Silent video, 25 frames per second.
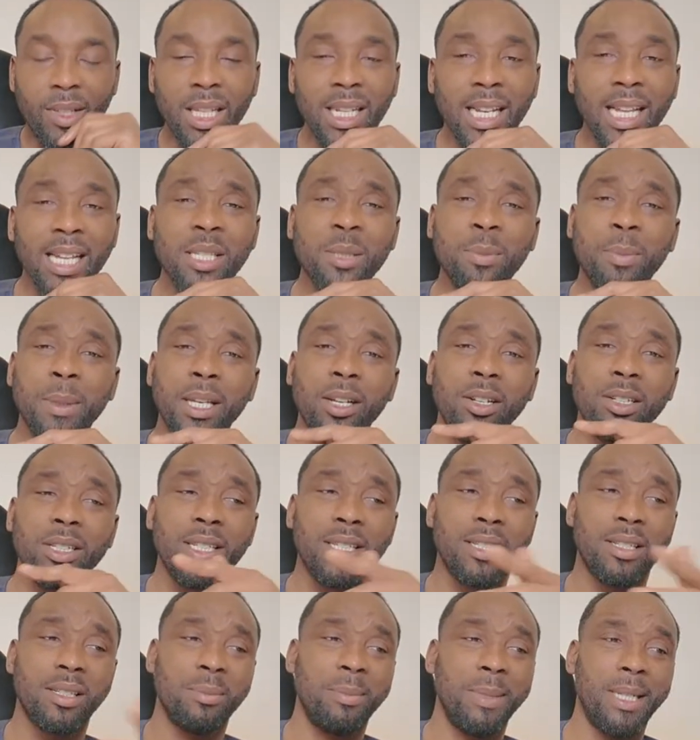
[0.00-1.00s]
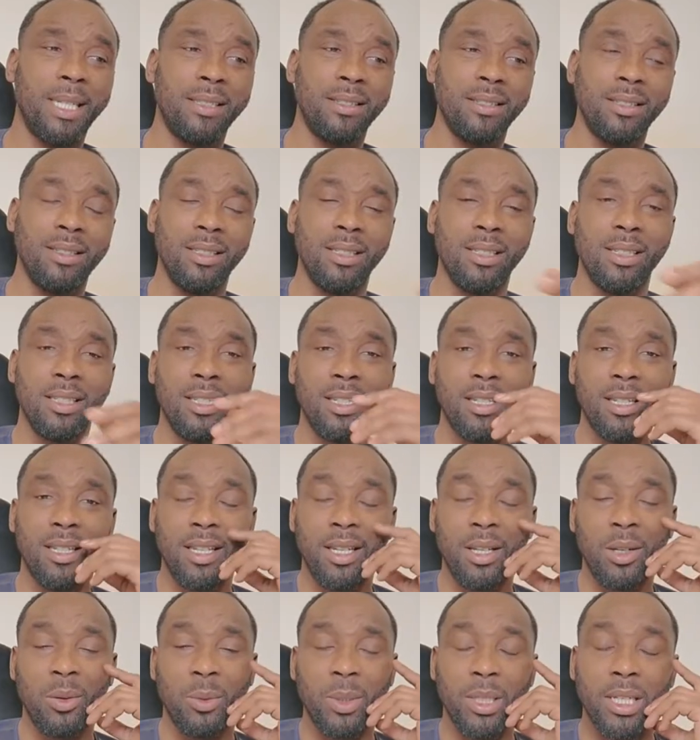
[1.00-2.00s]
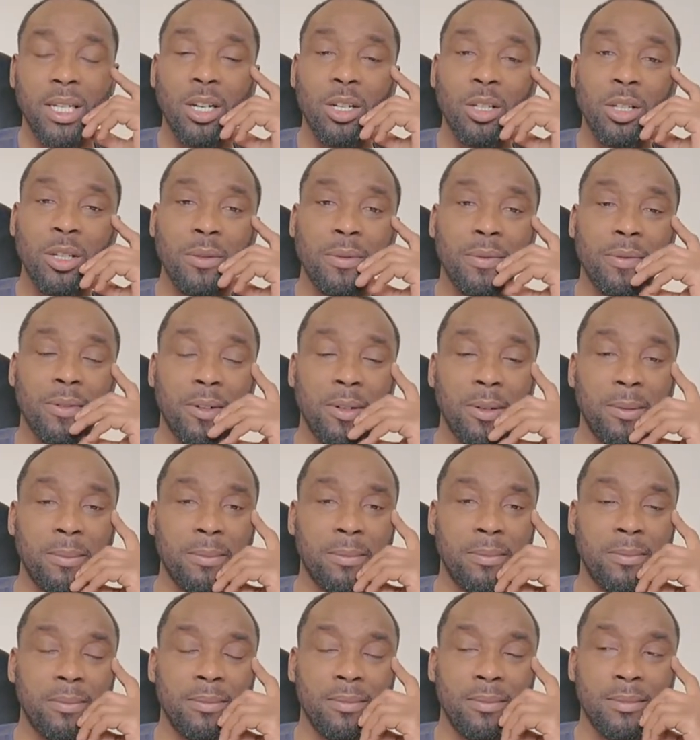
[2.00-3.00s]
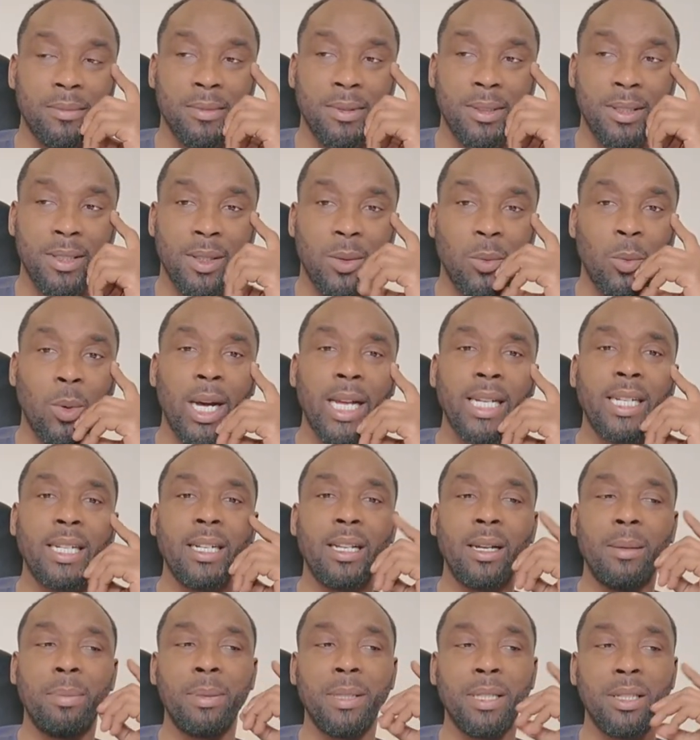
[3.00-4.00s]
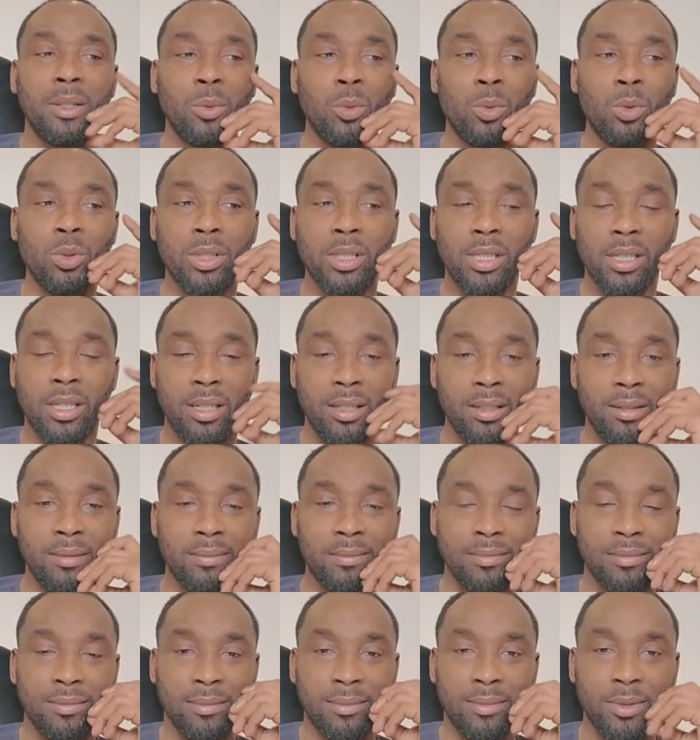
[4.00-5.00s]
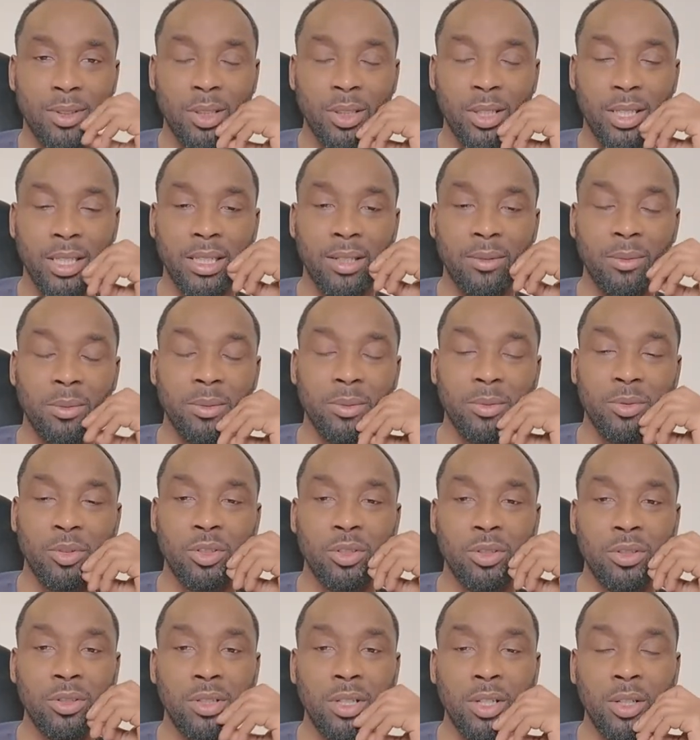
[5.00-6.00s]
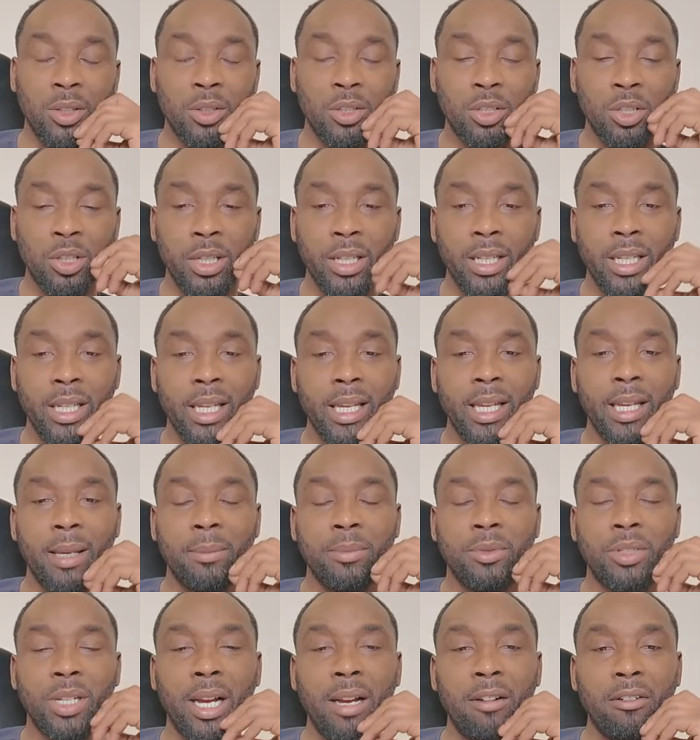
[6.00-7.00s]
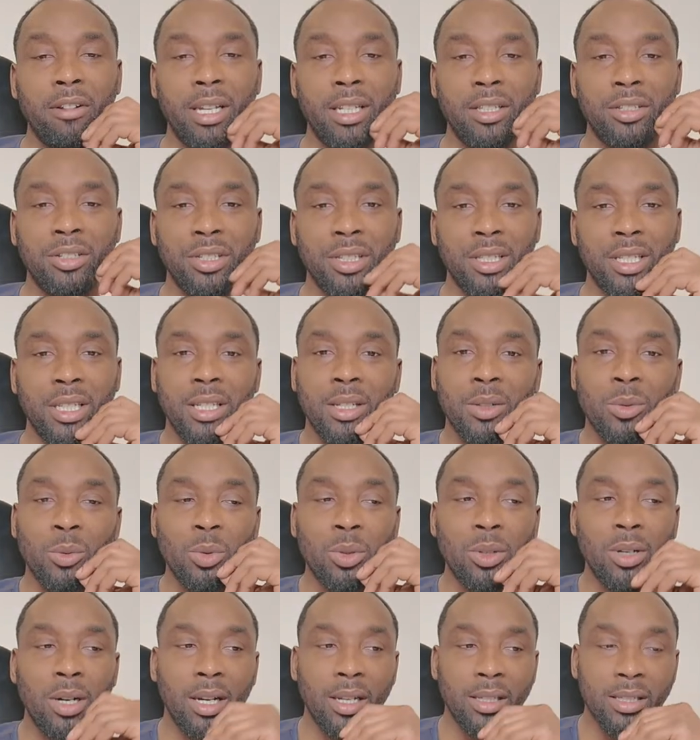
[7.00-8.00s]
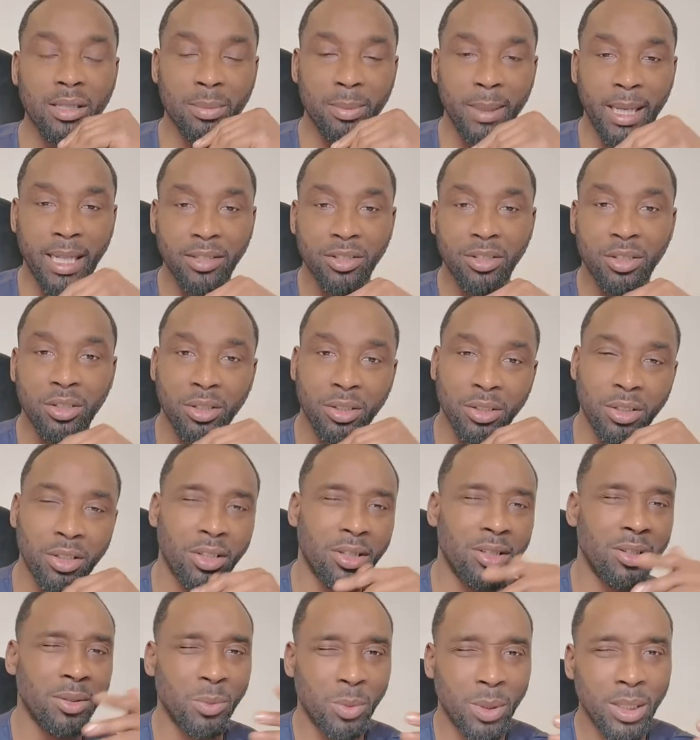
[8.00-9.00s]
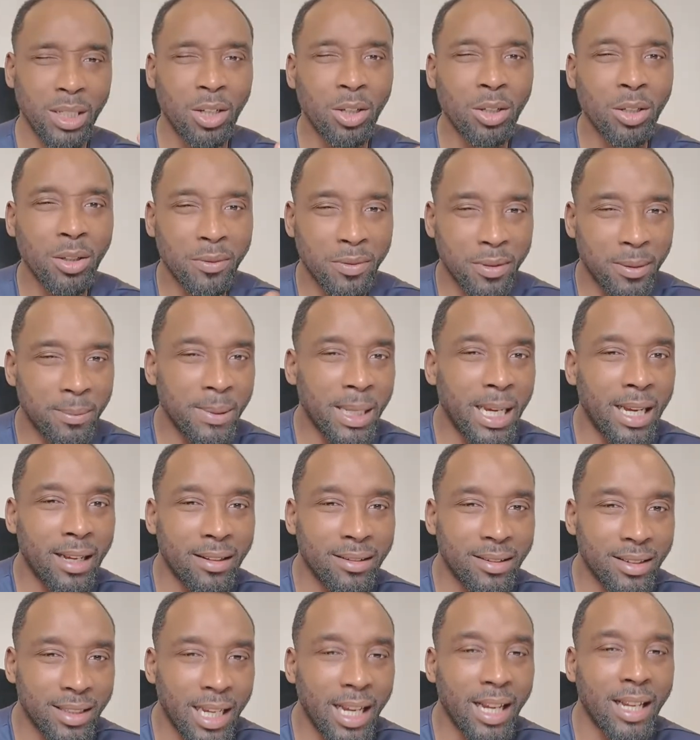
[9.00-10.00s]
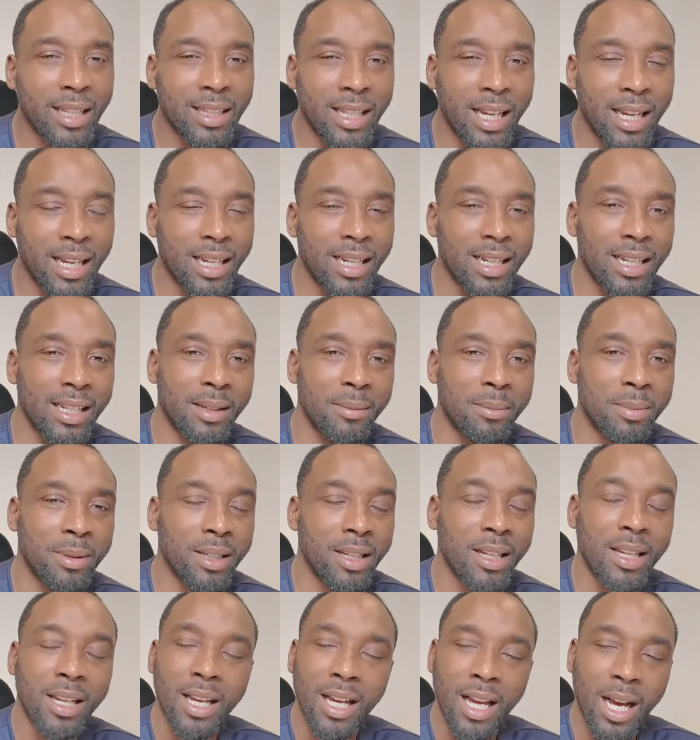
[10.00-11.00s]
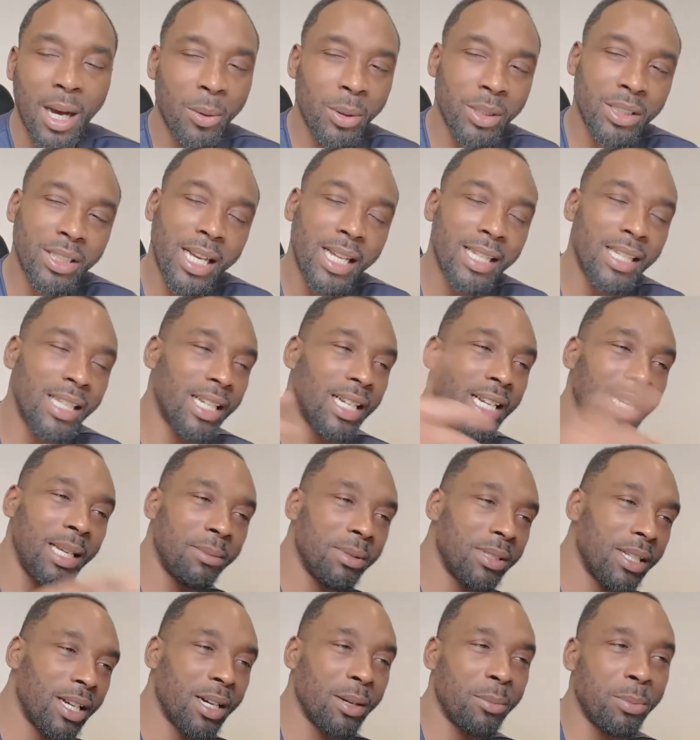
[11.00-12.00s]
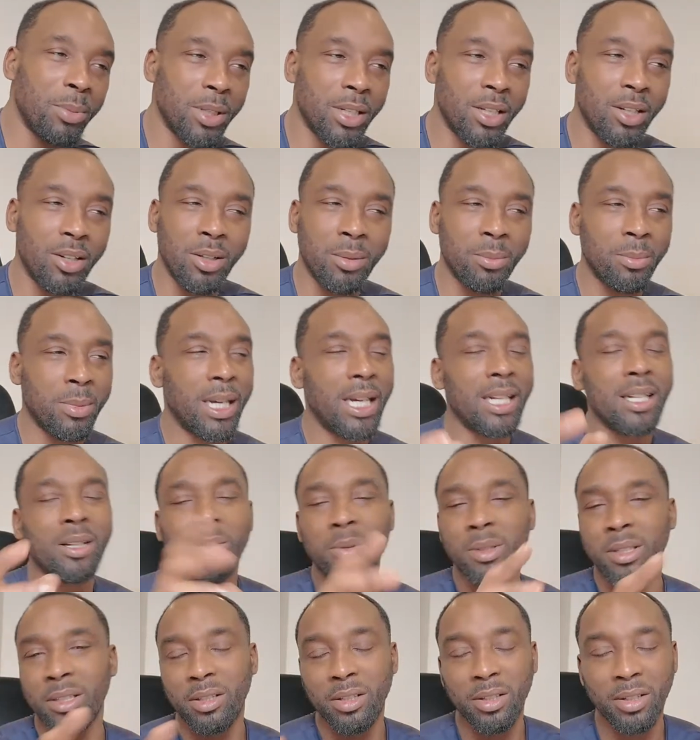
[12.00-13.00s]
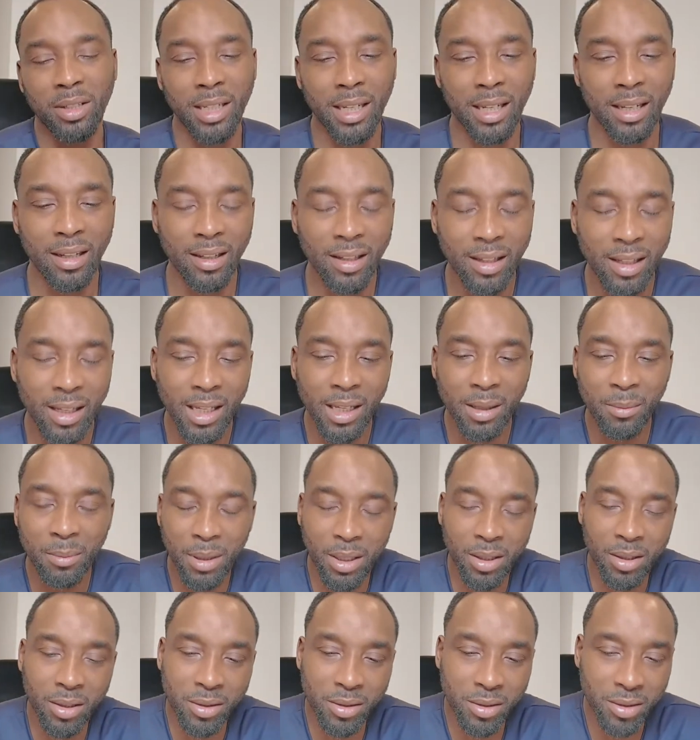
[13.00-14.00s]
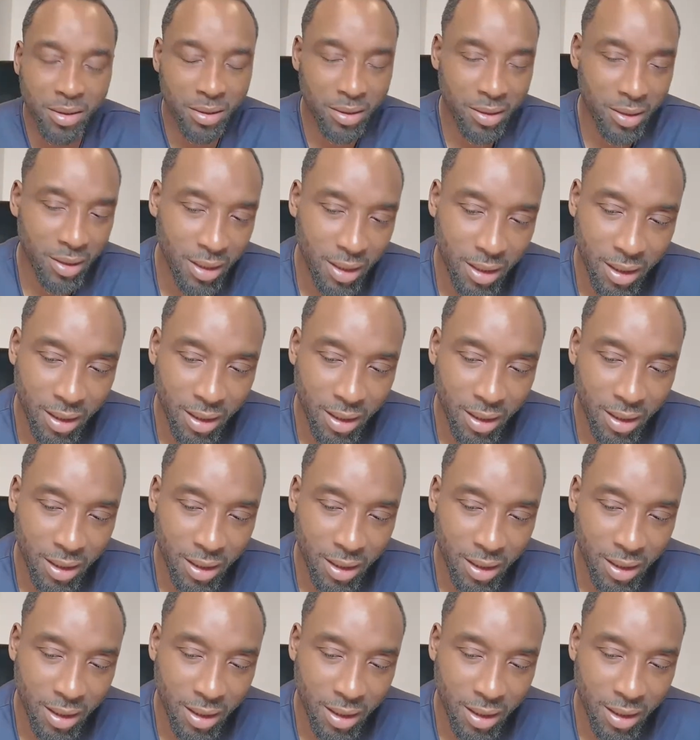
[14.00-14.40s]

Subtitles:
Let's be honest, man. We know you from winding up in the water, doing the hip gyration in the water, splashing on you. We know you from that clip. I wish I had the clip so I could put it on, but I don't want to do that because